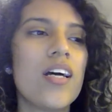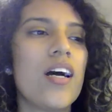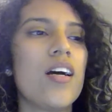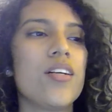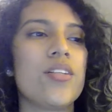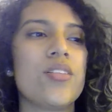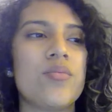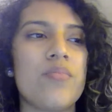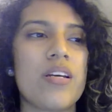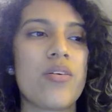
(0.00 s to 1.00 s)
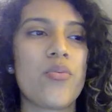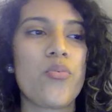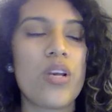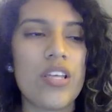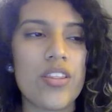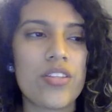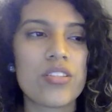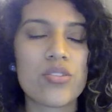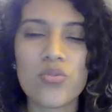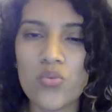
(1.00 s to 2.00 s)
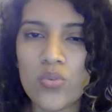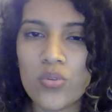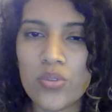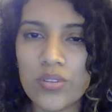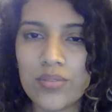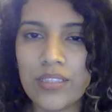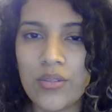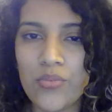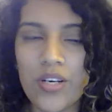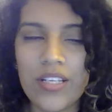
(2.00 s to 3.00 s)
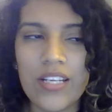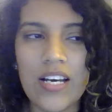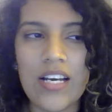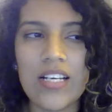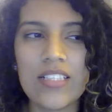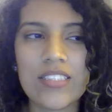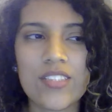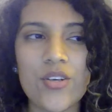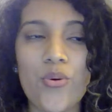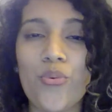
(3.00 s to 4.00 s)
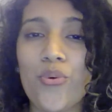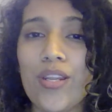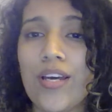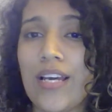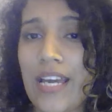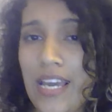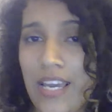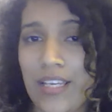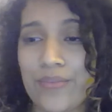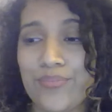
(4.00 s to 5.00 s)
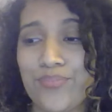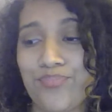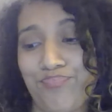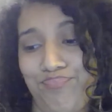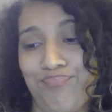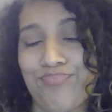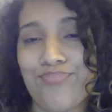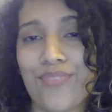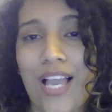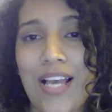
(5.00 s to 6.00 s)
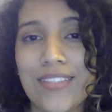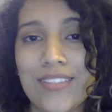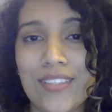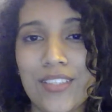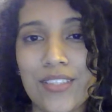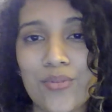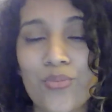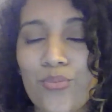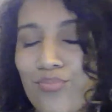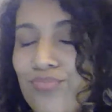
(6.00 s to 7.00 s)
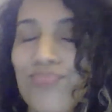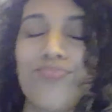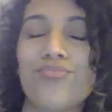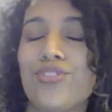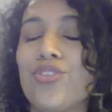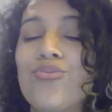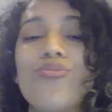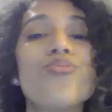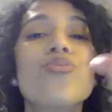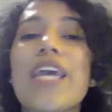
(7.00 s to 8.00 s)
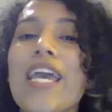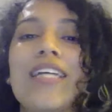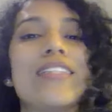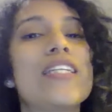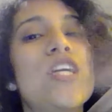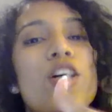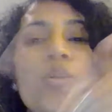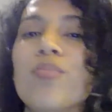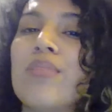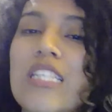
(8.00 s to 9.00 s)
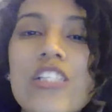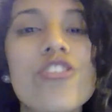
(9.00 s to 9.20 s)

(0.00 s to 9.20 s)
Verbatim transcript: um, with school and whatnot. So, hey, I did it. You can't tell me